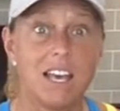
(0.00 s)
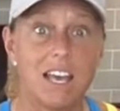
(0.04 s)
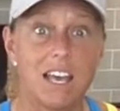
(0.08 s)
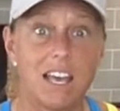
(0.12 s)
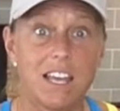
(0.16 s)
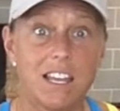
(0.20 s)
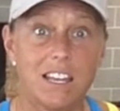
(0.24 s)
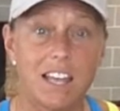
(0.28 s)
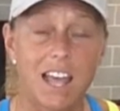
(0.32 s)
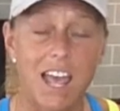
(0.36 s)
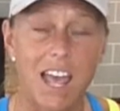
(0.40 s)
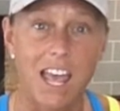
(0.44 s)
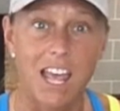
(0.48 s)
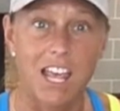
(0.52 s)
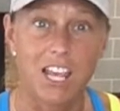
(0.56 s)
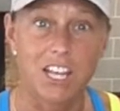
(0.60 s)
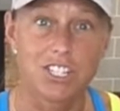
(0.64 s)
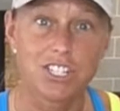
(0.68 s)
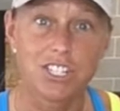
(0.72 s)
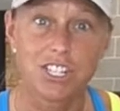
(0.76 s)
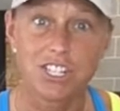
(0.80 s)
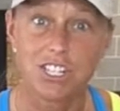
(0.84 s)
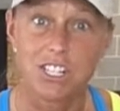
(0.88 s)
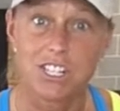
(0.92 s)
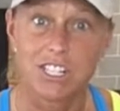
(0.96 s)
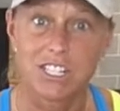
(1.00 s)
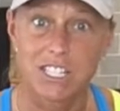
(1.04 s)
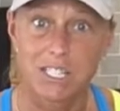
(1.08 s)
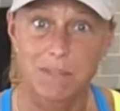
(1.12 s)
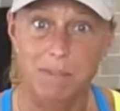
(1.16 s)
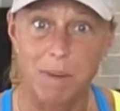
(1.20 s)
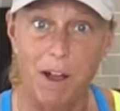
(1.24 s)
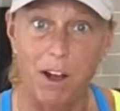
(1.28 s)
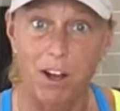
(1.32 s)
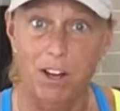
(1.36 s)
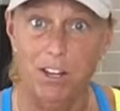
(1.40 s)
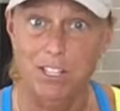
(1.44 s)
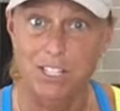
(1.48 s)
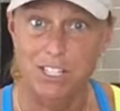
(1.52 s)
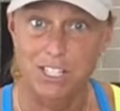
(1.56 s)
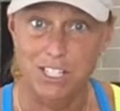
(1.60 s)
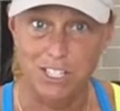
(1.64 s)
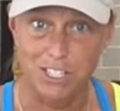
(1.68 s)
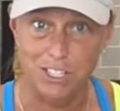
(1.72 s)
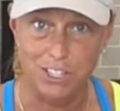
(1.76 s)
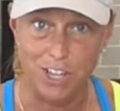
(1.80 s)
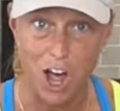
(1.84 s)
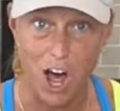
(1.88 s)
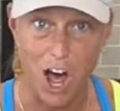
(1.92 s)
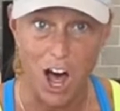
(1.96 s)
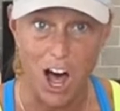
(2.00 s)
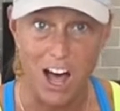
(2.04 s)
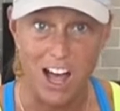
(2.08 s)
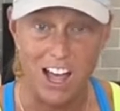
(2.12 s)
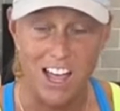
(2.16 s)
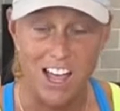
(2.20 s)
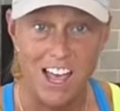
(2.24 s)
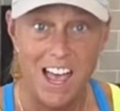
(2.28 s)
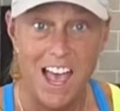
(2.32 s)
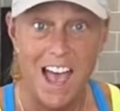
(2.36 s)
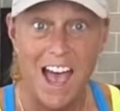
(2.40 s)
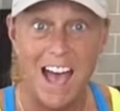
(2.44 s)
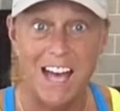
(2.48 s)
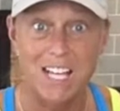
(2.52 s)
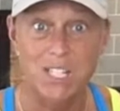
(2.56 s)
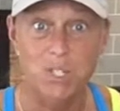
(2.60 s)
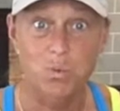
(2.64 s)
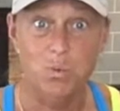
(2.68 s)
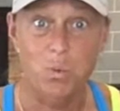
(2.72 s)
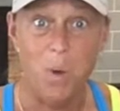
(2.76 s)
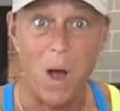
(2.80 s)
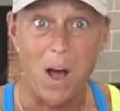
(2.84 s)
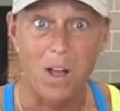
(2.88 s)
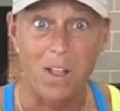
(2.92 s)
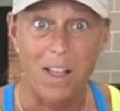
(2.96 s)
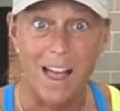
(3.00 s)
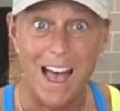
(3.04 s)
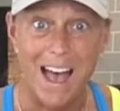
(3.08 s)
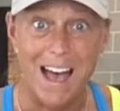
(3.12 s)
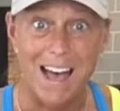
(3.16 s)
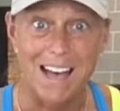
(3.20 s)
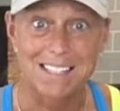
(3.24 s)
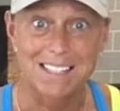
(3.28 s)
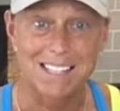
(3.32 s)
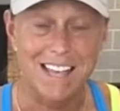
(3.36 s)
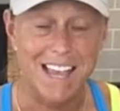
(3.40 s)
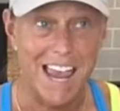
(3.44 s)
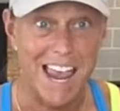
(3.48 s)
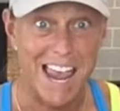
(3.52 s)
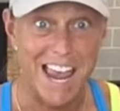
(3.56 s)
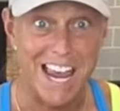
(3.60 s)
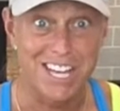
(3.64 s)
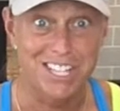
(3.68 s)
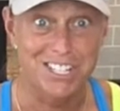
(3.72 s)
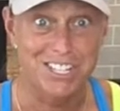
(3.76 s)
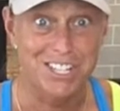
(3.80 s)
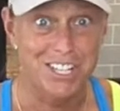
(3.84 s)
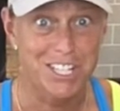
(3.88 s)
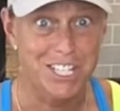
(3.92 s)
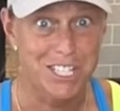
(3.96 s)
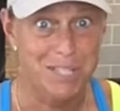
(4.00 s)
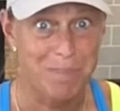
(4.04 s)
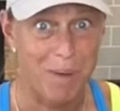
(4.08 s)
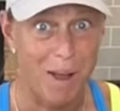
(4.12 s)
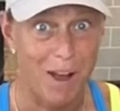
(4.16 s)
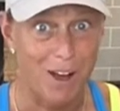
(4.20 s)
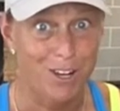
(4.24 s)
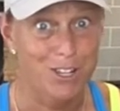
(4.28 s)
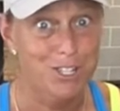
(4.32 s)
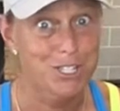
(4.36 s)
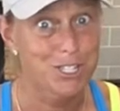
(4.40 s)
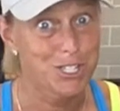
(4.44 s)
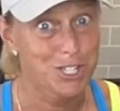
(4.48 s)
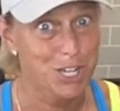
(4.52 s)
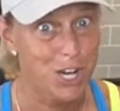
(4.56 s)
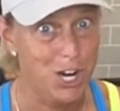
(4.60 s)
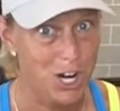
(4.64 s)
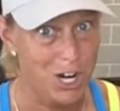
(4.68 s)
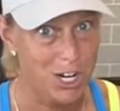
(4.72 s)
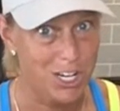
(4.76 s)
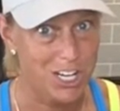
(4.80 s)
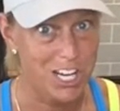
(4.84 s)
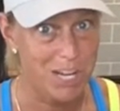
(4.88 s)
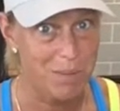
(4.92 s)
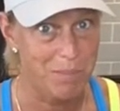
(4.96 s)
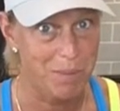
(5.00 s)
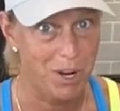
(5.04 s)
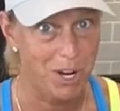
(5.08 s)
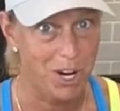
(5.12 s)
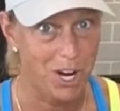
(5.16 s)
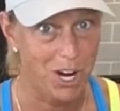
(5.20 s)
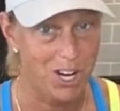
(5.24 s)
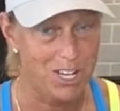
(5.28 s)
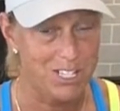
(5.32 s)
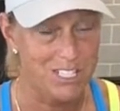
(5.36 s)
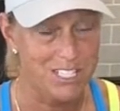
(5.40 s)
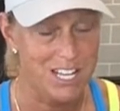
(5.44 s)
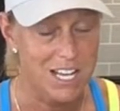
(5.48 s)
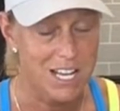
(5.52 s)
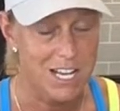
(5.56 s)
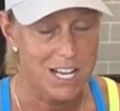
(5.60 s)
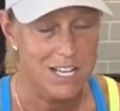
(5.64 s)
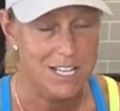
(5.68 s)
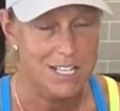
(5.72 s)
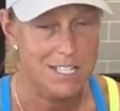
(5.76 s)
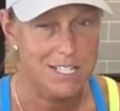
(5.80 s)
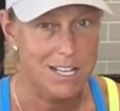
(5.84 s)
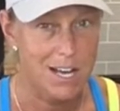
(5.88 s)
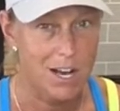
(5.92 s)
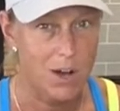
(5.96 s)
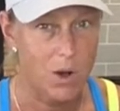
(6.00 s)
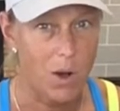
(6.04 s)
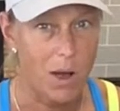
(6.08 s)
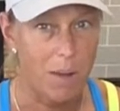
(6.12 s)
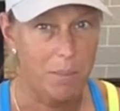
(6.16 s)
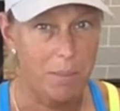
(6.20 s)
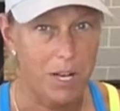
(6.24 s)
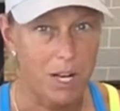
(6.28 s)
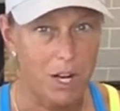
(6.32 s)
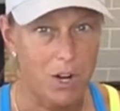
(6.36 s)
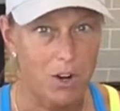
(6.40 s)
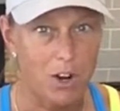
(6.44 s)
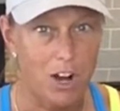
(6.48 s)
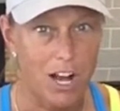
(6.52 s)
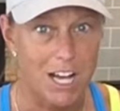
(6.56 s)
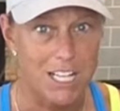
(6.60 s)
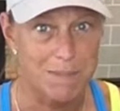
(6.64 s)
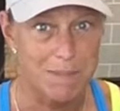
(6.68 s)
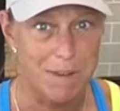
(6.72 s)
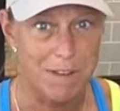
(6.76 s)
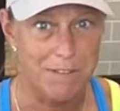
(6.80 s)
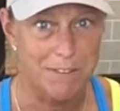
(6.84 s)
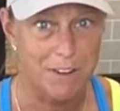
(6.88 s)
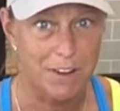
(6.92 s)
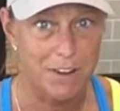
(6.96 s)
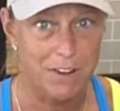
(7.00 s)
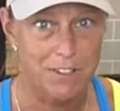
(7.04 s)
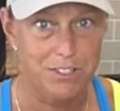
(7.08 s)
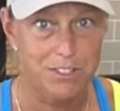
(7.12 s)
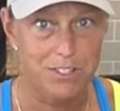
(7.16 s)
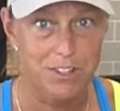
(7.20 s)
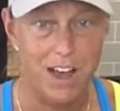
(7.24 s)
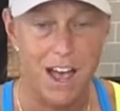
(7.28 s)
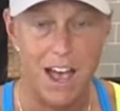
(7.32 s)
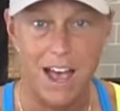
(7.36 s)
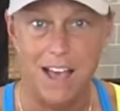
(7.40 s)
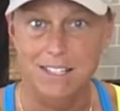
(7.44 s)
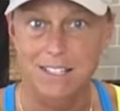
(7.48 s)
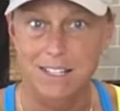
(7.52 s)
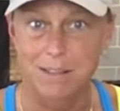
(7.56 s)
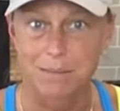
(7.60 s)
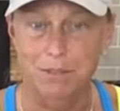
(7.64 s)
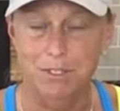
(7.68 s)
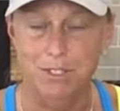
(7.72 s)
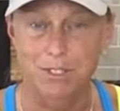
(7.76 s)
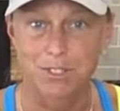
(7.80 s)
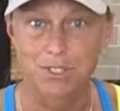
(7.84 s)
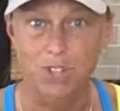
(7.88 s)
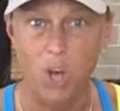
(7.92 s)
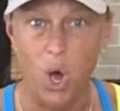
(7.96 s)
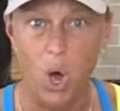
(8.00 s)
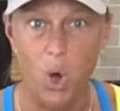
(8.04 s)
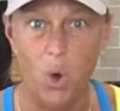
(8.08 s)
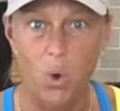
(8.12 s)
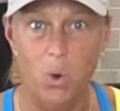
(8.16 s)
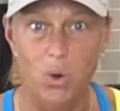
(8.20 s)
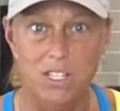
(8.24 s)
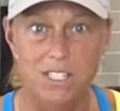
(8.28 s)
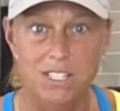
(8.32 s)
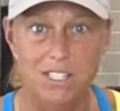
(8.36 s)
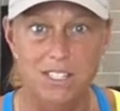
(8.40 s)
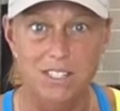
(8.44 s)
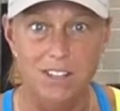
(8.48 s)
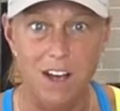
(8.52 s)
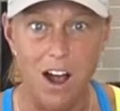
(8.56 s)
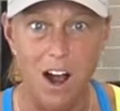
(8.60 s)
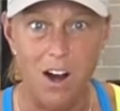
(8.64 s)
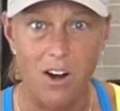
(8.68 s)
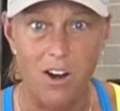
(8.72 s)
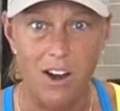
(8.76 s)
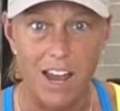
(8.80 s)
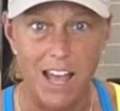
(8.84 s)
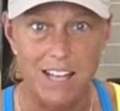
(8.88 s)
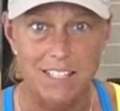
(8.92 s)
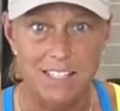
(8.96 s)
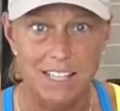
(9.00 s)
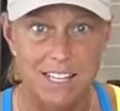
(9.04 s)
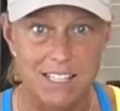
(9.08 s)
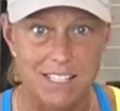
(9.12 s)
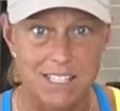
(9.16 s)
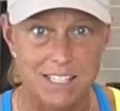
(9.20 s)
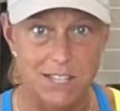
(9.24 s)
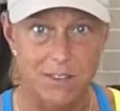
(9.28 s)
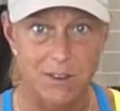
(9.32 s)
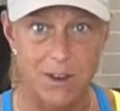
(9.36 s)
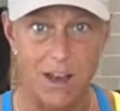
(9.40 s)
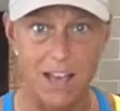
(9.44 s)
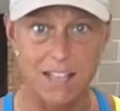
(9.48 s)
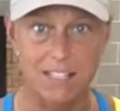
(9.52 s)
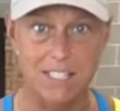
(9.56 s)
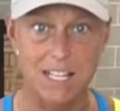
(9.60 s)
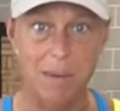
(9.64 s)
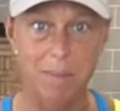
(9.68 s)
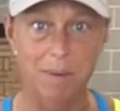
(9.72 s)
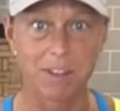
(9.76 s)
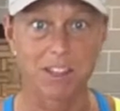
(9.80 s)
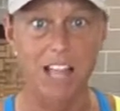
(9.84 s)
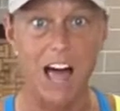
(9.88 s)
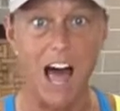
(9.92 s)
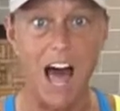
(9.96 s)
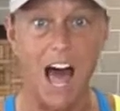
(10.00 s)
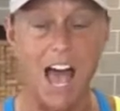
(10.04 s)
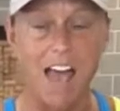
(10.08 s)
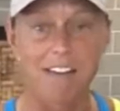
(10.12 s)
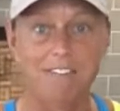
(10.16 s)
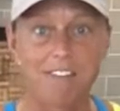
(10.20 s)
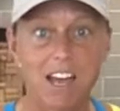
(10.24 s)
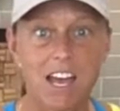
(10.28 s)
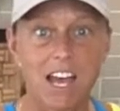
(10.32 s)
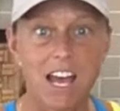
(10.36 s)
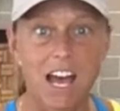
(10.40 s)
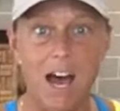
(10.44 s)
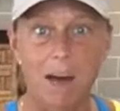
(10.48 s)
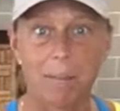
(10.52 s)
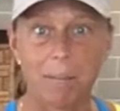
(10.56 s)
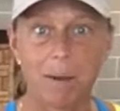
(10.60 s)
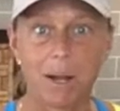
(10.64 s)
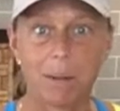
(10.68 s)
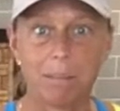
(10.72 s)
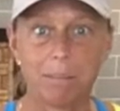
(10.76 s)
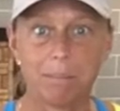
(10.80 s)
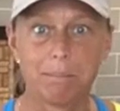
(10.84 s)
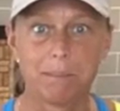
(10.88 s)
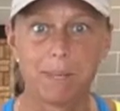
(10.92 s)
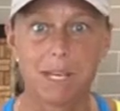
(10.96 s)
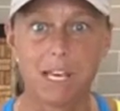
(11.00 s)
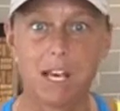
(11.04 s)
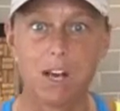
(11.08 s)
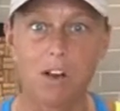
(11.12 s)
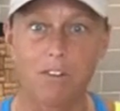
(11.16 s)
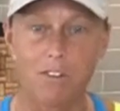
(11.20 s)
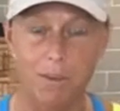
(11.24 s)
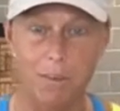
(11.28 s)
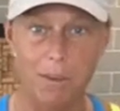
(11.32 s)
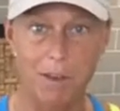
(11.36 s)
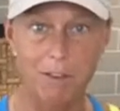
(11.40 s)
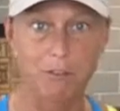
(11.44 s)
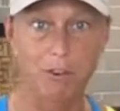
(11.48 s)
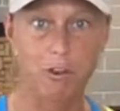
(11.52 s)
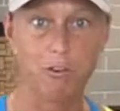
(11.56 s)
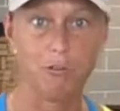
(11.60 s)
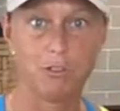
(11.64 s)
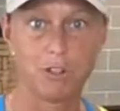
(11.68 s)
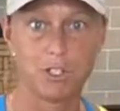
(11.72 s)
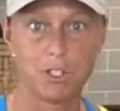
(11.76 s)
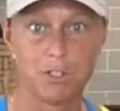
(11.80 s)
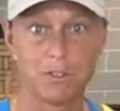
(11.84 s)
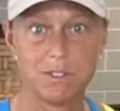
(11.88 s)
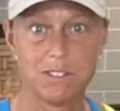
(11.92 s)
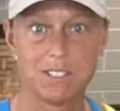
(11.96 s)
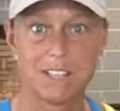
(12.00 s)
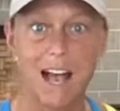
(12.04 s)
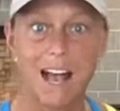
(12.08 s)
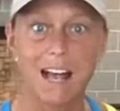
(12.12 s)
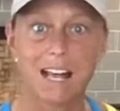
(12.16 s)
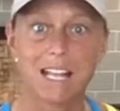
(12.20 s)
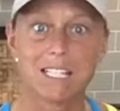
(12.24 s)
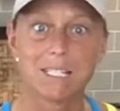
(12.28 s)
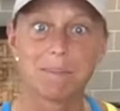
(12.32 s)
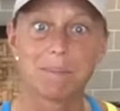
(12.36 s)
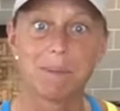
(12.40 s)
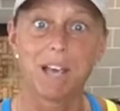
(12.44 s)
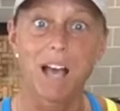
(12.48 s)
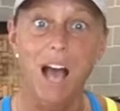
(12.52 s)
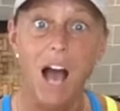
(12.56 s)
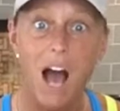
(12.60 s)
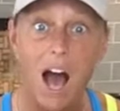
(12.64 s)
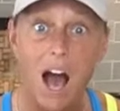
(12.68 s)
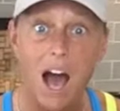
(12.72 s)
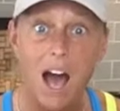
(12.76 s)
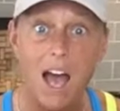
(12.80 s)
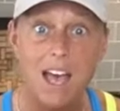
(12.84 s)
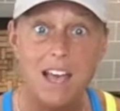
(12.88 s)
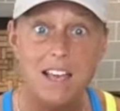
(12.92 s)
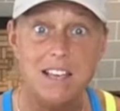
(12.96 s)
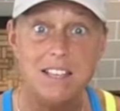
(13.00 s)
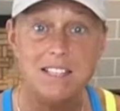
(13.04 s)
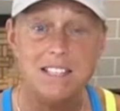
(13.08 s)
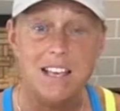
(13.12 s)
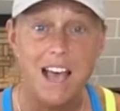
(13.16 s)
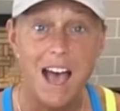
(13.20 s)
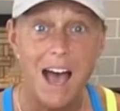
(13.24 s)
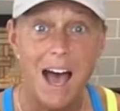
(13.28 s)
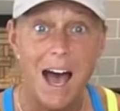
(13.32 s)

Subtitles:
an Asian-inspired slaw, as well as Asian-inspired turkey burgers. So I'm gonna cross my fingers, you guys. I'm so sorry as I see you guys coming live. I'm gonna peek over to my phone for 2 seconds because